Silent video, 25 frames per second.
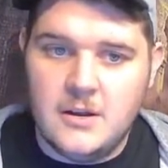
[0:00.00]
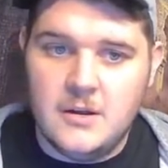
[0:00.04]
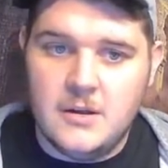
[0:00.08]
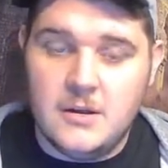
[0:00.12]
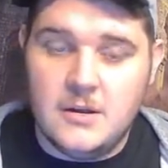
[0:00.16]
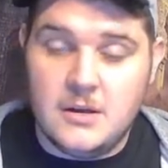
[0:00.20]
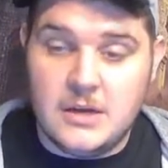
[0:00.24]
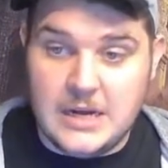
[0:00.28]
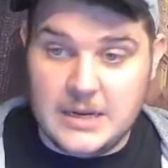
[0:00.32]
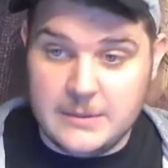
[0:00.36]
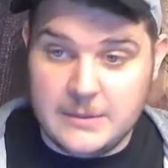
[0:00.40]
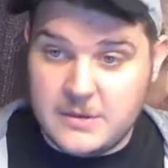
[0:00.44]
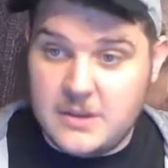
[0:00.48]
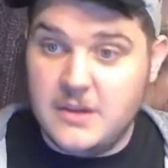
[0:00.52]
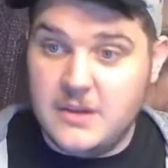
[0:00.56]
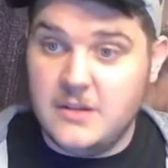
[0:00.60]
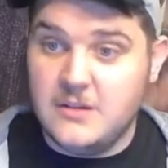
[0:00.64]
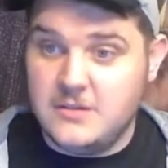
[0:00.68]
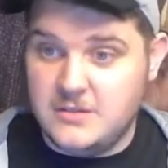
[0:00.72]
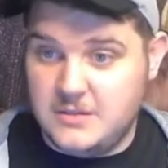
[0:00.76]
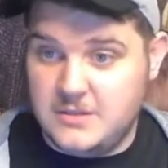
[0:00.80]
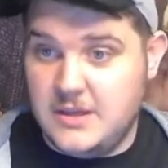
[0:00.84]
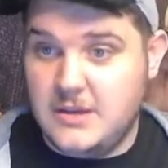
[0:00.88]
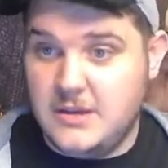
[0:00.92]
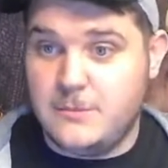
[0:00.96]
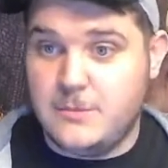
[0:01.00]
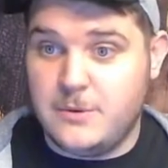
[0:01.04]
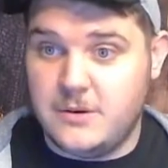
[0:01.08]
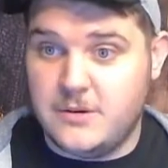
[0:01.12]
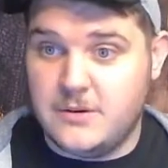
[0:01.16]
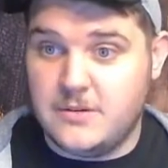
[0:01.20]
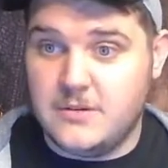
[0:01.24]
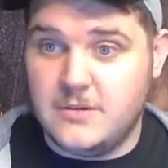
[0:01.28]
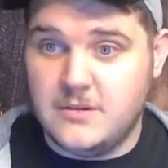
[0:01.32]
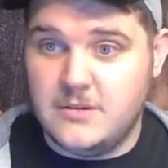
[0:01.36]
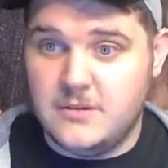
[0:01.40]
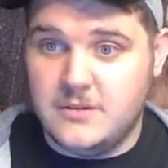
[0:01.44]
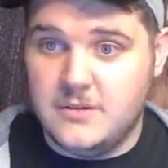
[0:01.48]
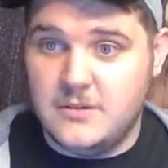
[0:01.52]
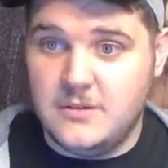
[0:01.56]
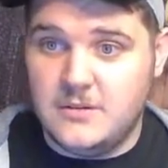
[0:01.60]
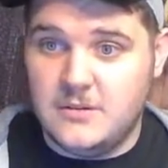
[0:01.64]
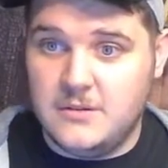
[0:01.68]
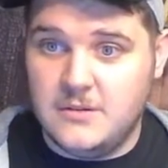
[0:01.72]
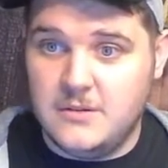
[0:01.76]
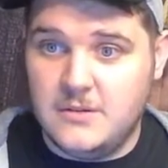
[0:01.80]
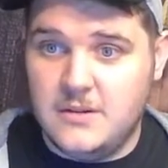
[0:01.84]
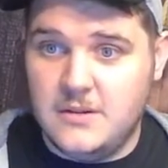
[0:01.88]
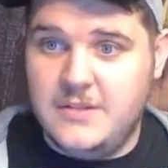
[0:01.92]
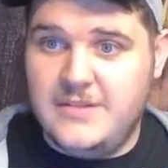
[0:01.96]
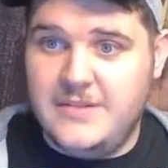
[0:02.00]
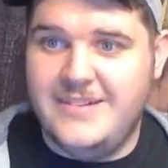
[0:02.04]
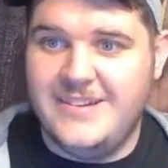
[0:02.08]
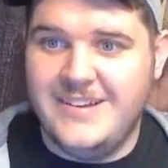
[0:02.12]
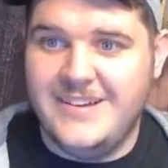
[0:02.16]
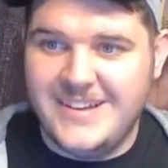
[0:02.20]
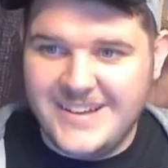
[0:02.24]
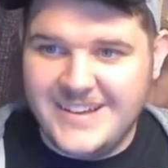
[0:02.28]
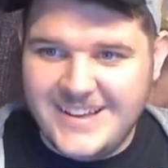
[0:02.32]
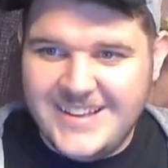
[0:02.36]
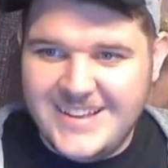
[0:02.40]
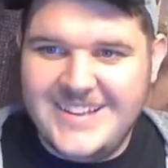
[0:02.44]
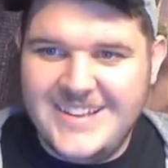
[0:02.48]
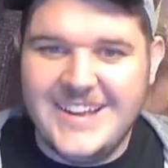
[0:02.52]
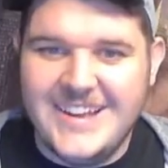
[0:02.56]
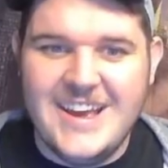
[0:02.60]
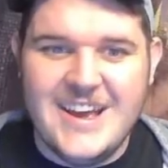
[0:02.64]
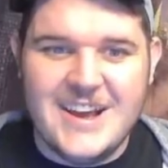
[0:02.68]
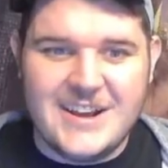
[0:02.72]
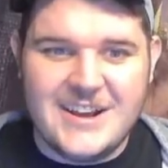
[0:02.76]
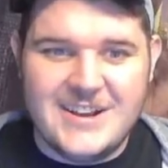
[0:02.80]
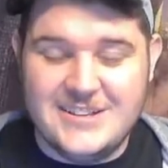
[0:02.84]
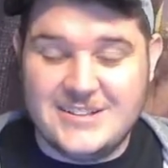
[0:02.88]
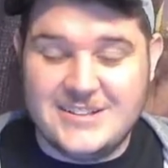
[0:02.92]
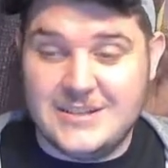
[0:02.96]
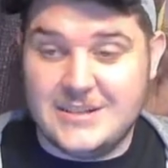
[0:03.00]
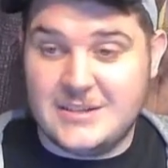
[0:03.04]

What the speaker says: I'm killing that person. Because